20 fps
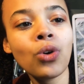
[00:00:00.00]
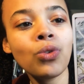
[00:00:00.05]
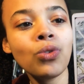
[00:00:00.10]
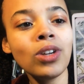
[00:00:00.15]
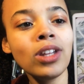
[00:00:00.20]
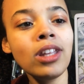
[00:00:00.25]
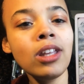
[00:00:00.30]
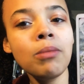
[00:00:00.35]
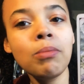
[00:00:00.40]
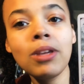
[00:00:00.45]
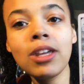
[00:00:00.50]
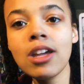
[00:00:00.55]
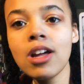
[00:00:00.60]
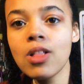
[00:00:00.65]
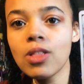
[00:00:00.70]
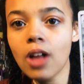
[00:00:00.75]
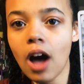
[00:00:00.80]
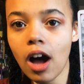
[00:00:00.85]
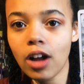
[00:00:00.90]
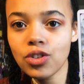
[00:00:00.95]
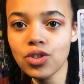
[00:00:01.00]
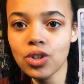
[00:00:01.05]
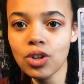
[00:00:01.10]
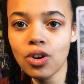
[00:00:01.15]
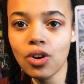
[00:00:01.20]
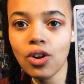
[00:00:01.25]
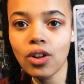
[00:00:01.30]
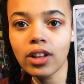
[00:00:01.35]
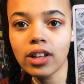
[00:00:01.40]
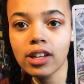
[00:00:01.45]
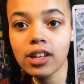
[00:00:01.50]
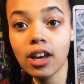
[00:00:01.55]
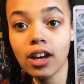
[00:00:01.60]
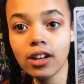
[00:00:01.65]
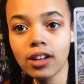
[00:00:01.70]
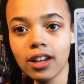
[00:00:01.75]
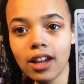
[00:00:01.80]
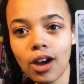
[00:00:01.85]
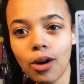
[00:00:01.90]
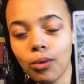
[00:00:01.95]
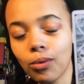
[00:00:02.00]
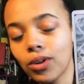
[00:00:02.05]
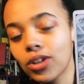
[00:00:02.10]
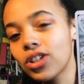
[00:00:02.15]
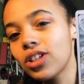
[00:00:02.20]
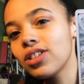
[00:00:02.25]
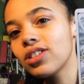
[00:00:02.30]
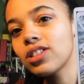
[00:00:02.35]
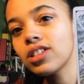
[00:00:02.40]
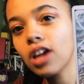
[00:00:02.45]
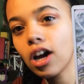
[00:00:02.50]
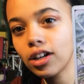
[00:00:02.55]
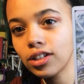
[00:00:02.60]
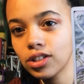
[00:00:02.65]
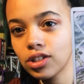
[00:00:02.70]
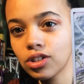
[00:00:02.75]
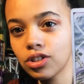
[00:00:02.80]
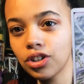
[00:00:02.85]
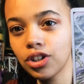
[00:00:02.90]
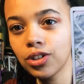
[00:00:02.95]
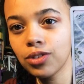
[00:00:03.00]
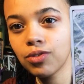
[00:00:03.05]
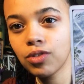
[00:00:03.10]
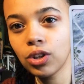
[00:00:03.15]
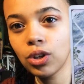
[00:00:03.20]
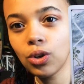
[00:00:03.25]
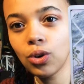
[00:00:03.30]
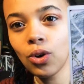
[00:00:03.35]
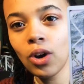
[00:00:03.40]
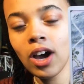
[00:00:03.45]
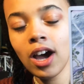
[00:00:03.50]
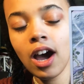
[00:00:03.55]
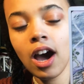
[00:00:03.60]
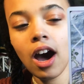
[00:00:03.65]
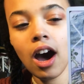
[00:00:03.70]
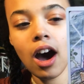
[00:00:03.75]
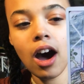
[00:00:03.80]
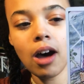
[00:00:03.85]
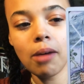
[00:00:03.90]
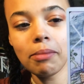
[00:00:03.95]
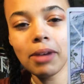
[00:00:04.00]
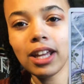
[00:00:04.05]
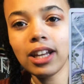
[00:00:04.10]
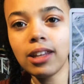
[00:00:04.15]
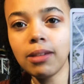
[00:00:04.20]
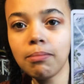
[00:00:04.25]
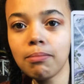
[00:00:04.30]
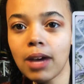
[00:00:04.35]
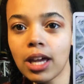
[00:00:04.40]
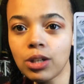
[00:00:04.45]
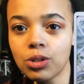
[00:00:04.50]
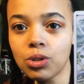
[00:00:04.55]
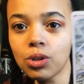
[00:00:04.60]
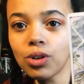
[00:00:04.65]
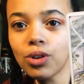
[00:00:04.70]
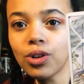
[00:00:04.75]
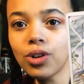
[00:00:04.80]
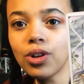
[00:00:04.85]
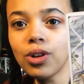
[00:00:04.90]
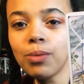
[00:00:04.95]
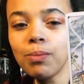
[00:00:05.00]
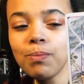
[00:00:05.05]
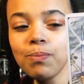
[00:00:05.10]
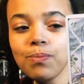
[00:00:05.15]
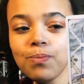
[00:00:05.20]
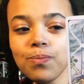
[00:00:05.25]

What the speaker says: really being logical and cutting out what does not serve you. Any mental